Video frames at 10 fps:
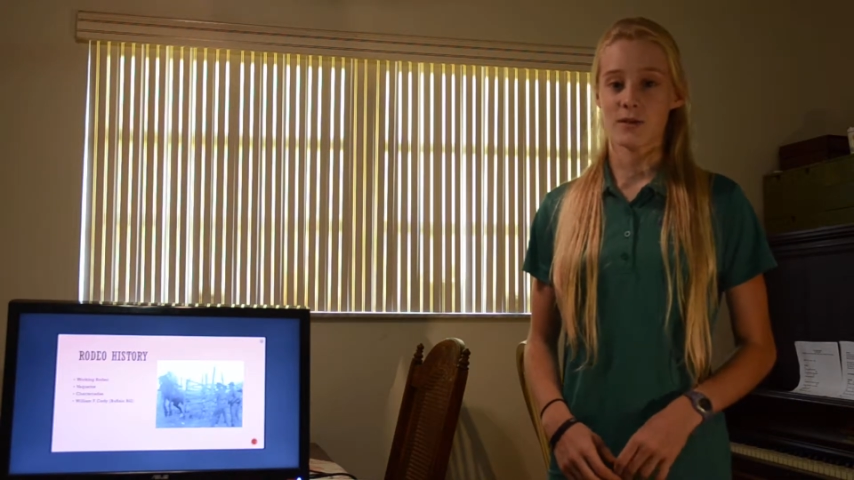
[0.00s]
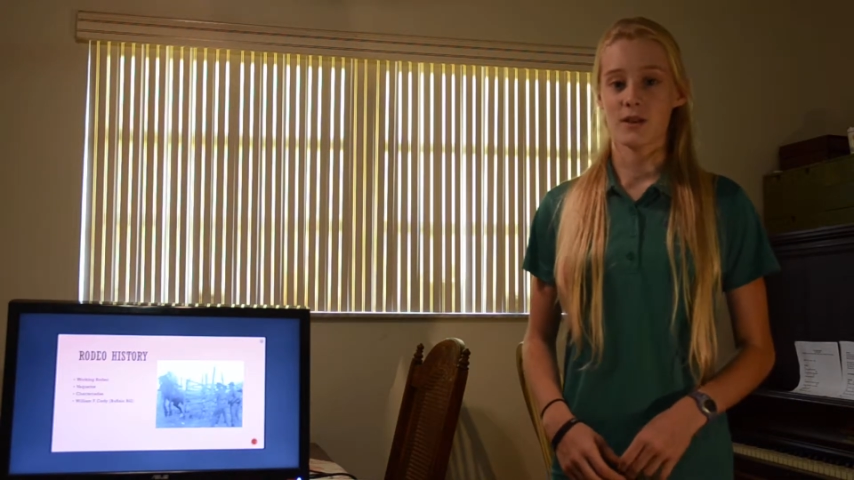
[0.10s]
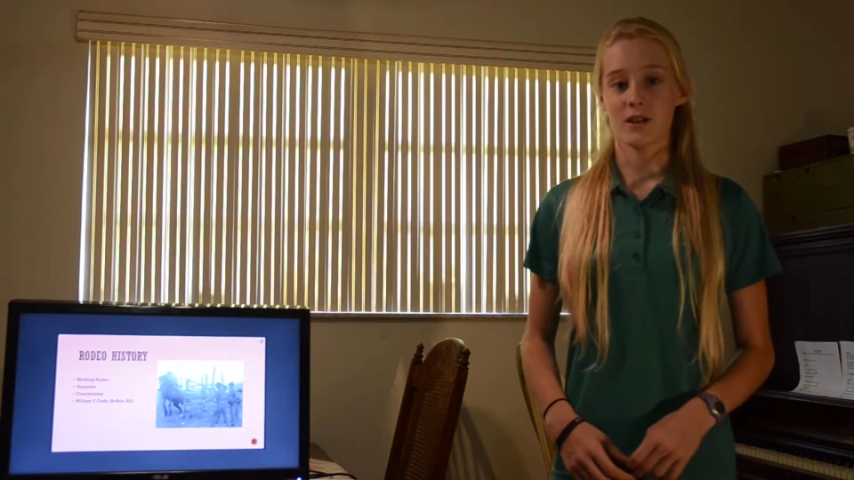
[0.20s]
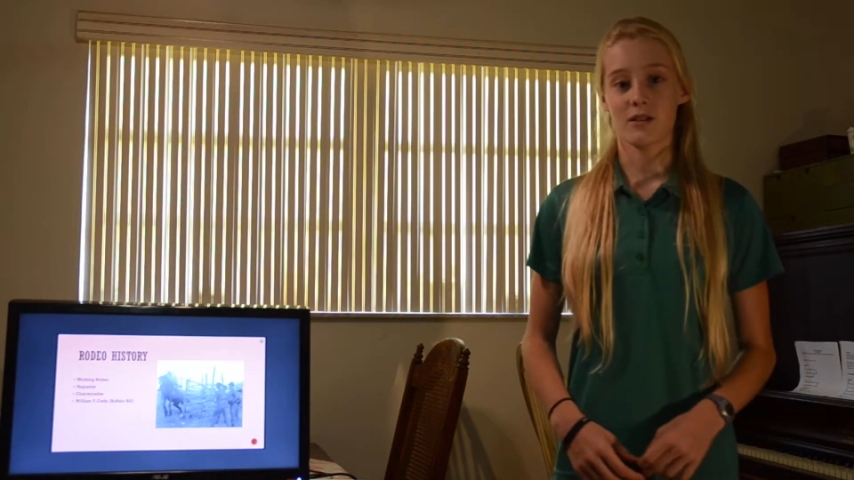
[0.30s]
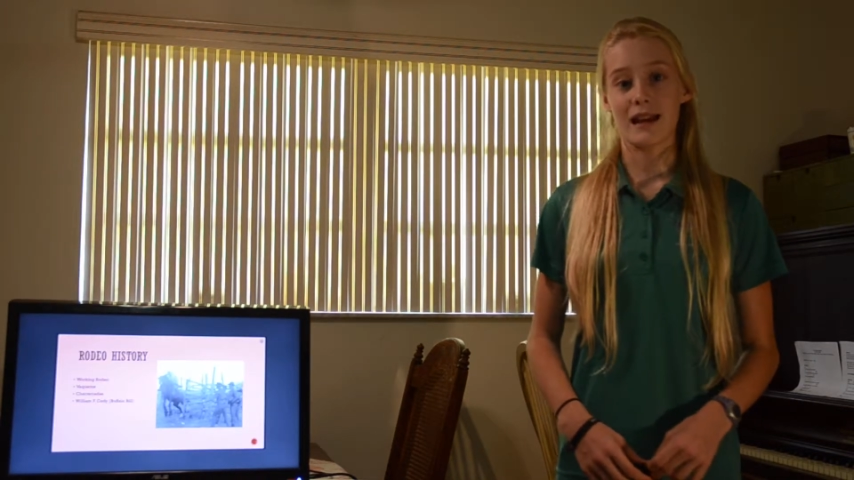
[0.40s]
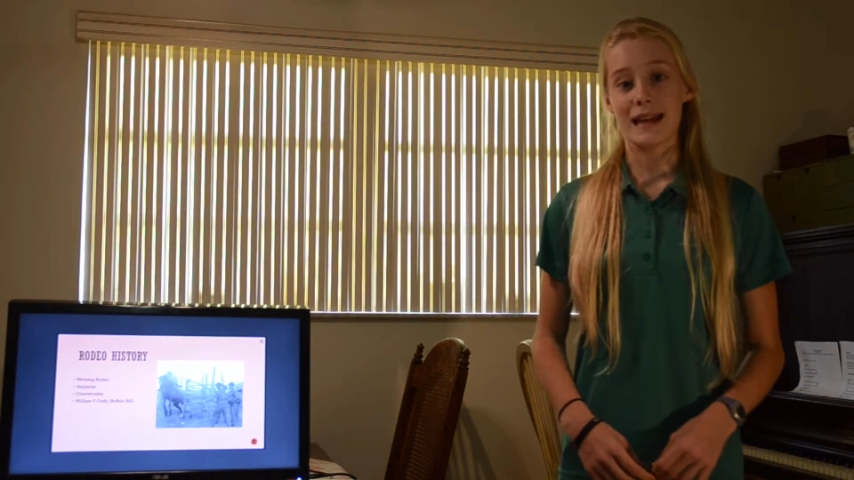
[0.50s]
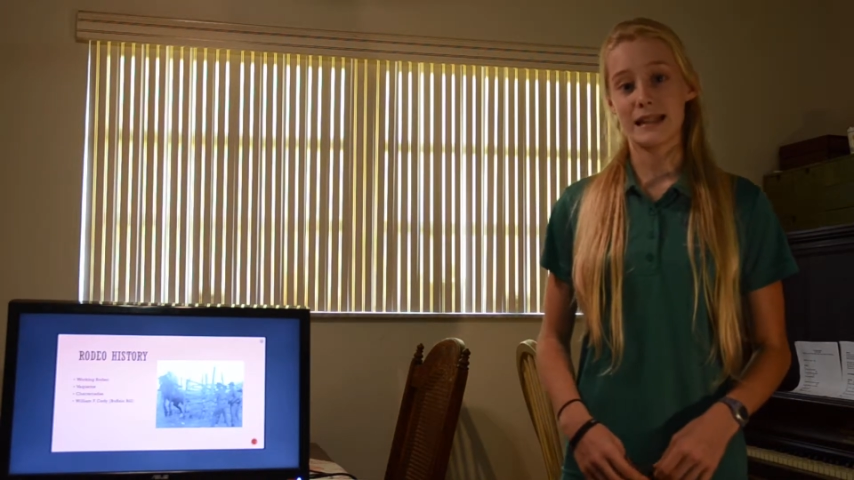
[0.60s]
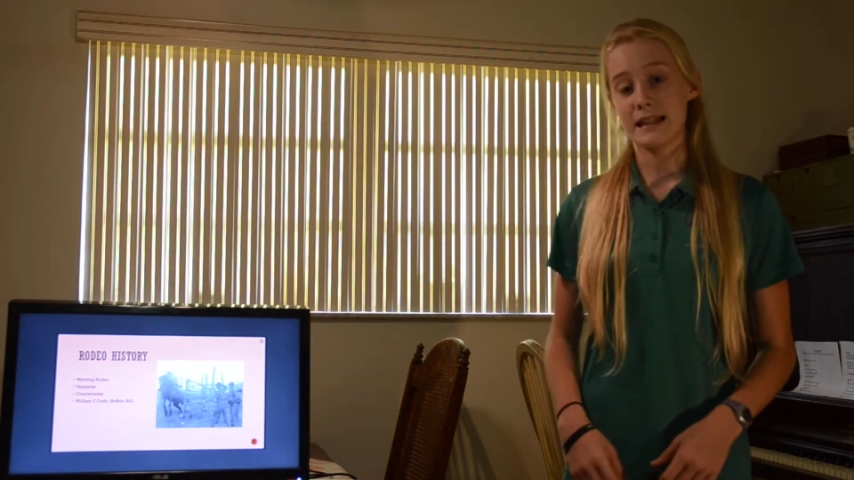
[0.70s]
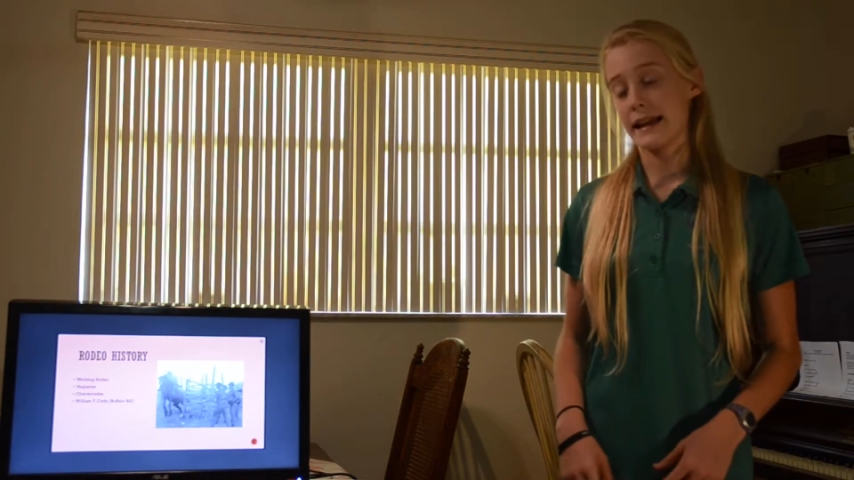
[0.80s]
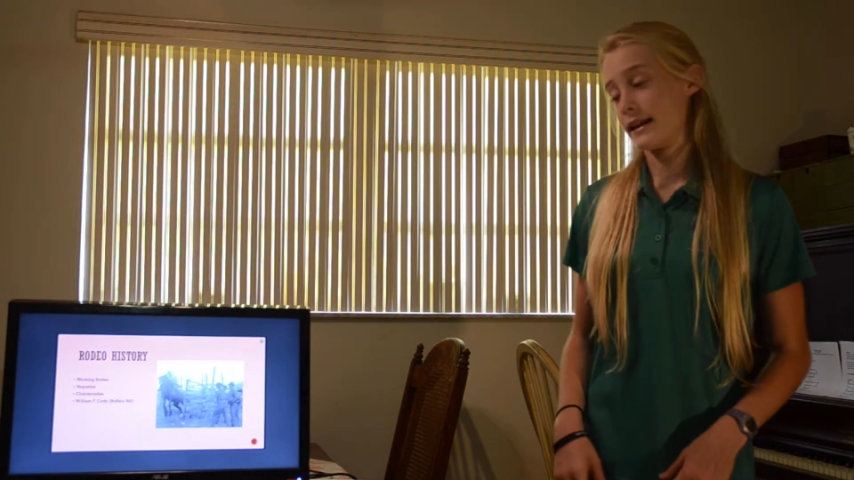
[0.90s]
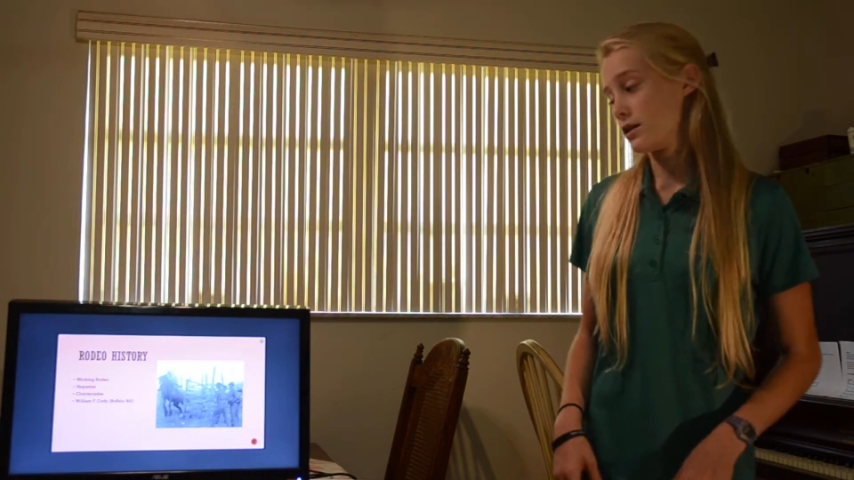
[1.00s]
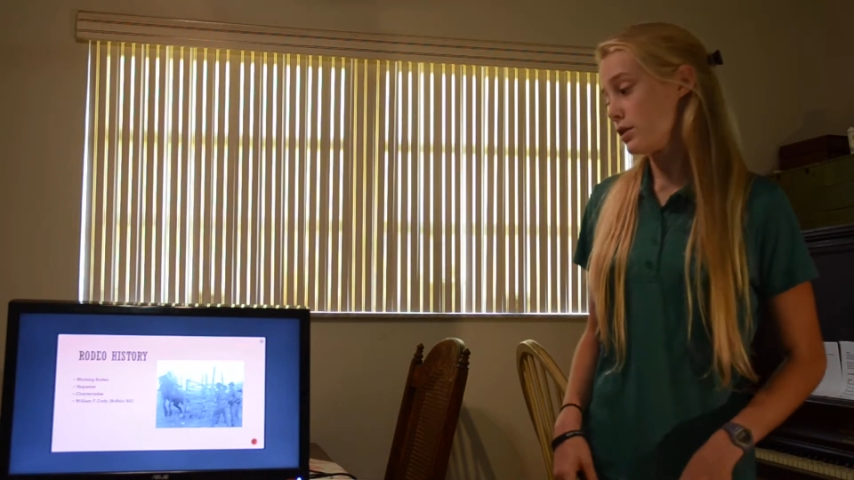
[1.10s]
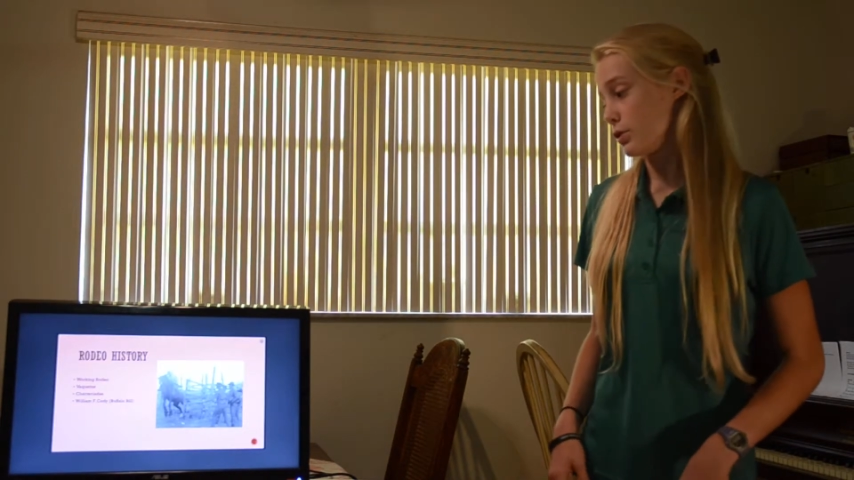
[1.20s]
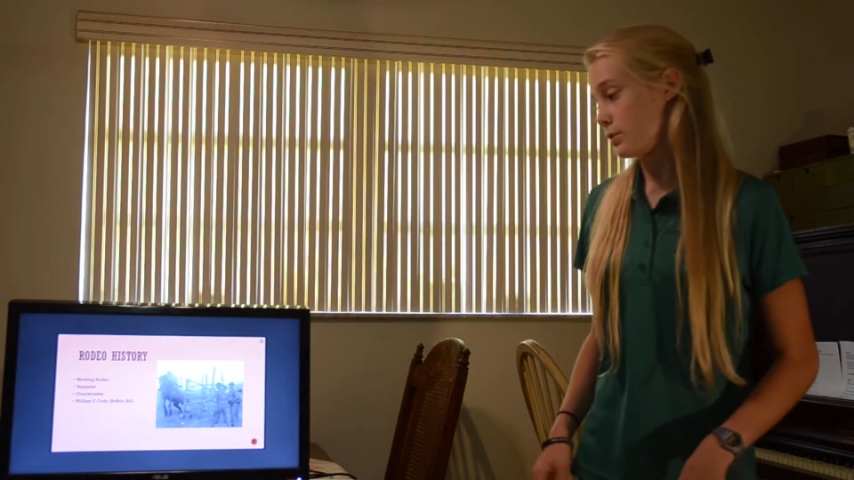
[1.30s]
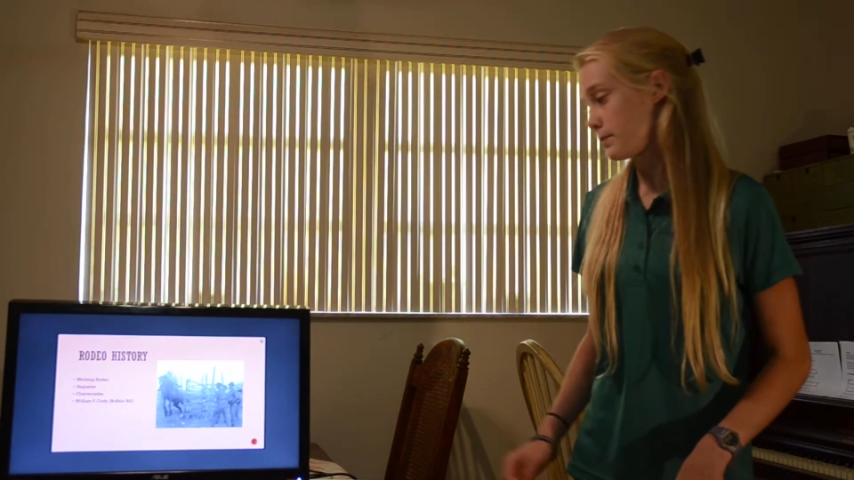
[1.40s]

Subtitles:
rodeo in 1882.